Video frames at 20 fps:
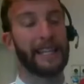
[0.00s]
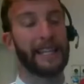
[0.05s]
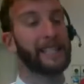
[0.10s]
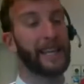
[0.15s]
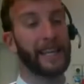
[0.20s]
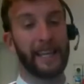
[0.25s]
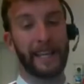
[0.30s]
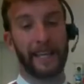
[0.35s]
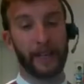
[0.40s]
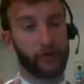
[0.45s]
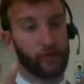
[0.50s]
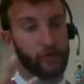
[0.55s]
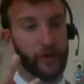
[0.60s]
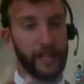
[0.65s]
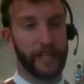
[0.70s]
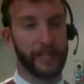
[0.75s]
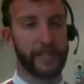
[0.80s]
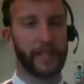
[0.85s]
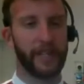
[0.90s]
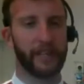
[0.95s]
let's say,
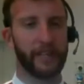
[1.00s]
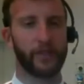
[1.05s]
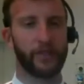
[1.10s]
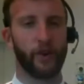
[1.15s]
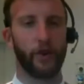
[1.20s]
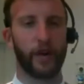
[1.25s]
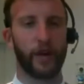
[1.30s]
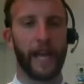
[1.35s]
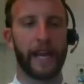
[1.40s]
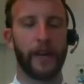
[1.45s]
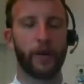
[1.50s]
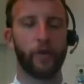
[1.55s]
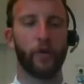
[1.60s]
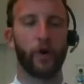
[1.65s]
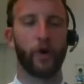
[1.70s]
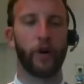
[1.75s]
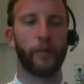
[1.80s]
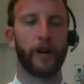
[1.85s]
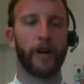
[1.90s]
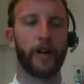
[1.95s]
increasing, so getting
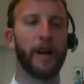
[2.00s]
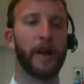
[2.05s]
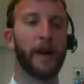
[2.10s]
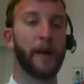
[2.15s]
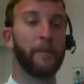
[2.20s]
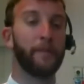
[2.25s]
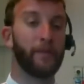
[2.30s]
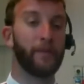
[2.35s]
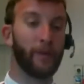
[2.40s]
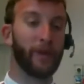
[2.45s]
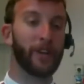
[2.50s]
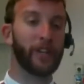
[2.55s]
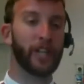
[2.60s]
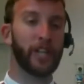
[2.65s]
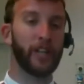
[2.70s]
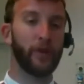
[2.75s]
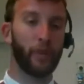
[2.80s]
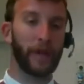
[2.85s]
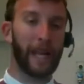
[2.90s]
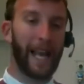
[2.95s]
warmer, the
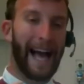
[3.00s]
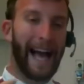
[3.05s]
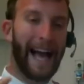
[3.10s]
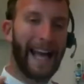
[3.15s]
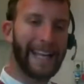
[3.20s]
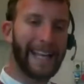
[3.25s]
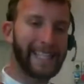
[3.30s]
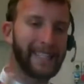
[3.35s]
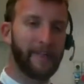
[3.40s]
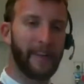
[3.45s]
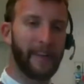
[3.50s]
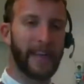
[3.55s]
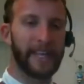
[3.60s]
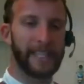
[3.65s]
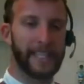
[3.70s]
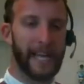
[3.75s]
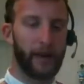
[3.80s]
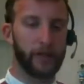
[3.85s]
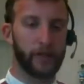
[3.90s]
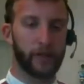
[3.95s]
machine will
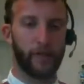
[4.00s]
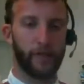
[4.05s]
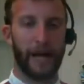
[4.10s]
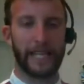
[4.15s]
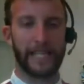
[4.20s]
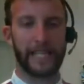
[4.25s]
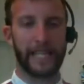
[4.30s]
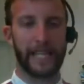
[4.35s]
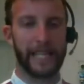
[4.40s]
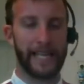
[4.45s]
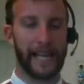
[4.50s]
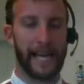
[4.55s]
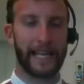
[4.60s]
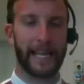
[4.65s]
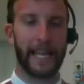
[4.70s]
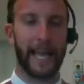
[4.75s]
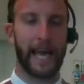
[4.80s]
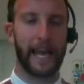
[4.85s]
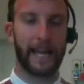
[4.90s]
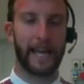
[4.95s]
activate automatically
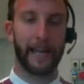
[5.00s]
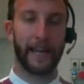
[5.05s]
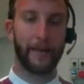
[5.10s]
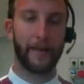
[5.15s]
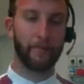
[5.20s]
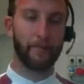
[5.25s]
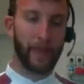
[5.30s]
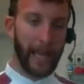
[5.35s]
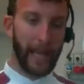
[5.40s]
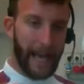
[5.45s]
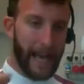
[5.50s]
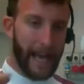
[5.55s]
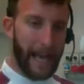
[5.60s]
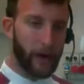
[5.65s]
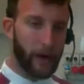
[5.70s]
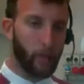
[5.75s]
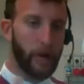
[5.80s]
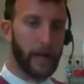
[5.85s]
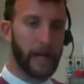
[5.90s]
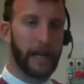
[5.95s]
again
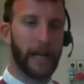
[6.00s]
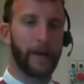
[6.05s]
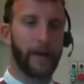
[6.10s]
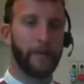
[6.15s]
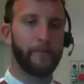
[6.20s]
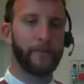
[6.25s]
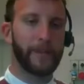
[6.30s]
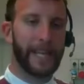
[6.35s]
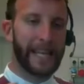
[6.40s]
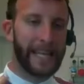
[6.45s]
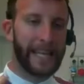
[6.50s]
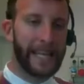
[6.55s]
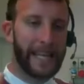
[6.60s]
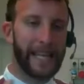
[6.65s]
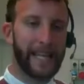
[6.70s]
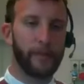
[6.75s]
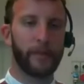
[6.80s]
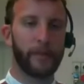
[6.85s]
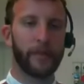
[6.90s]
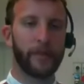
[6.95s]
and will
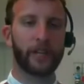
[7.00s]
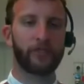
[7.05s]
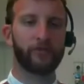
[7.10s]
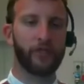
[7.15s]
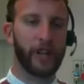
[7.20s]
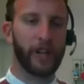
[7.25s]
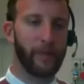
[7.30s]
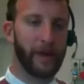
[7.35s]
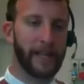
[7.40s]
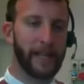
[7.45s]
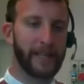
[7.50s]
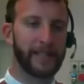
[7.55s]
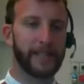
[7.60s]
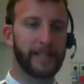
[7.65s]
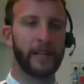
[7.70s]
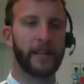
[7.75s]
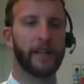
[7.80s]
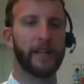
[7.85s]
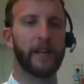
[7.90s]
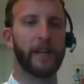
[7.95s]
keep the
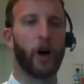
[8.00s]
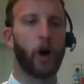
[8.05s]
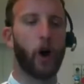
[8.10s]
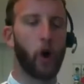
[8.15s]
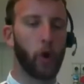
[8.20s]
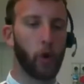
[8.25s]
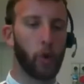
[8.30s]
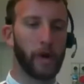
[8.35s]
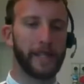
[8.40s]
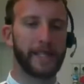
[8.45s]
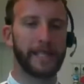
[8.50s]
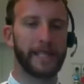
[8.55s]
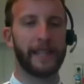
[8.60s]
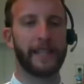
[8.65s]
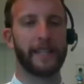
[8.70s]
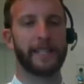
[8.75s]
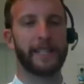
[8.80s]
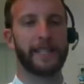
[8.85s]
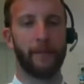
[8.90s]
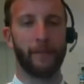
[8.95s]
creaminess always
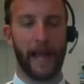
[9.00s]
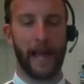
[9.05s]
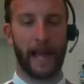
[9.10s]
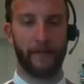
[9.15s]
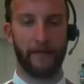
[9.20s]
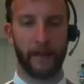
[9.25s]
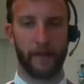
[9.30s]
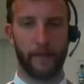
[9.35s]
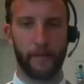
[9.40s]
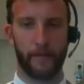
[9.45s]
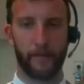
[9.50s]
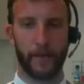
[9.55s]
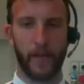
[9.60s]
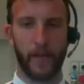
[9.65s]
at the same level.